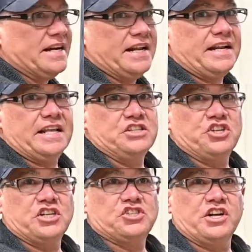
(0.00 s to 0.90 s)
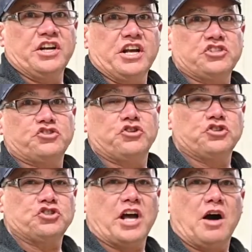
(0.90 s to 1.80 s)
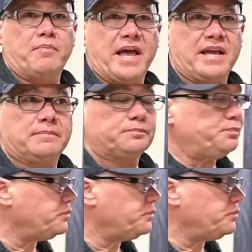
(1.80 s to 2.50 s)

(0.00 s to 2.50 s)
it in just an industrial style paint.